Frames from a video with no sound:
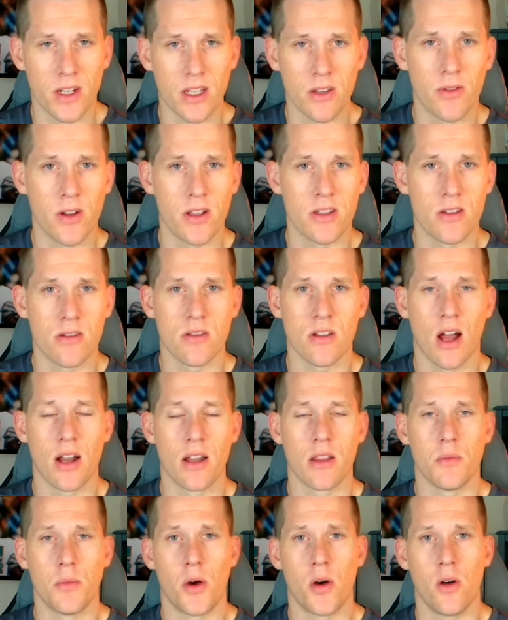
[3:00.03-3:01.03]
and defensive
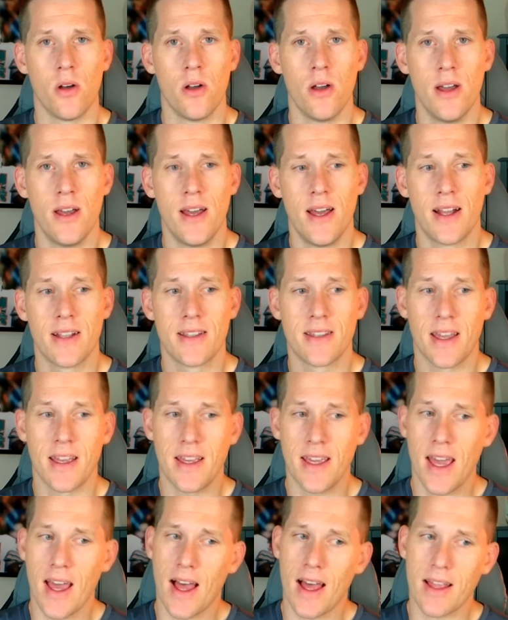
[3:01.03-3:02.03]
side of the ball and say,
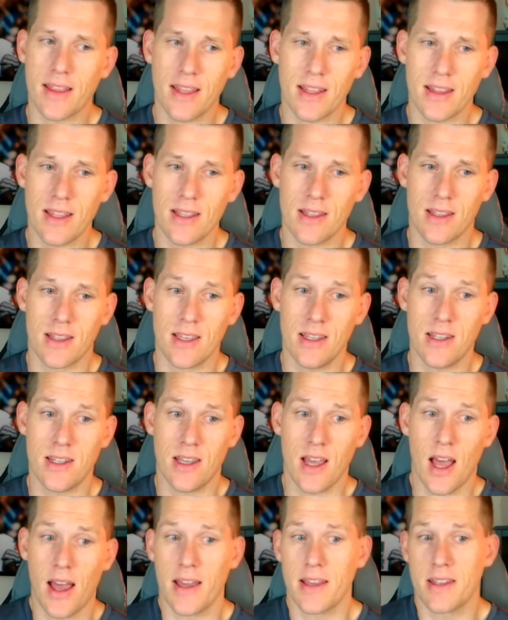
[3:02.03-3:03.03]
yeah, I think that this
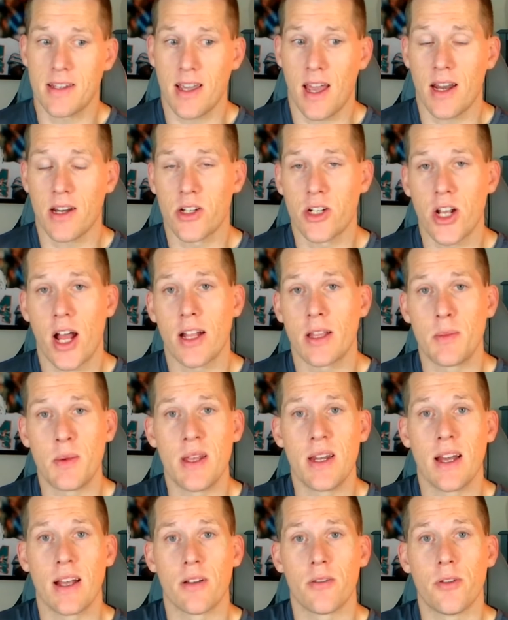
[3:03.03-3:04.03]
guy's got a shot to
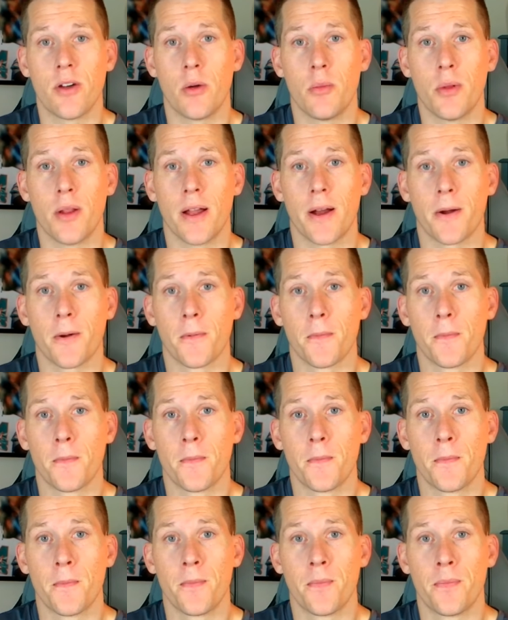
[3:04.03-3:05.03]
be an NFL player
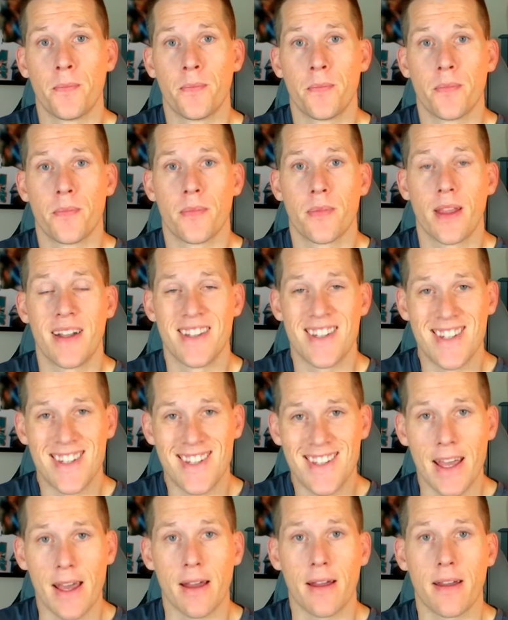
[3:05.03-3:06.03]
and
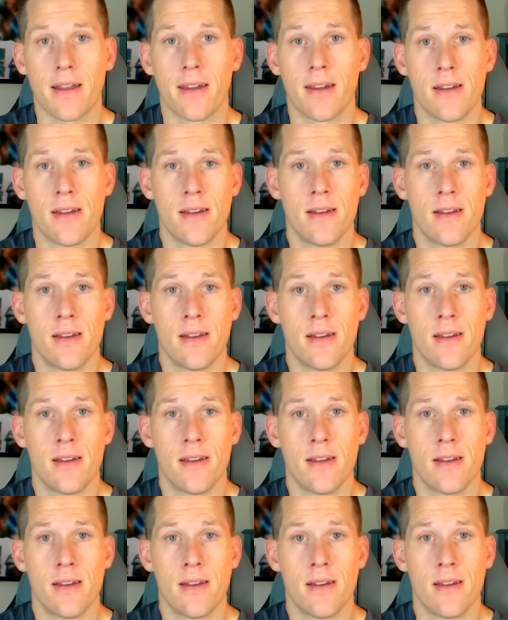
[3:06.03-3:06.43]
stick.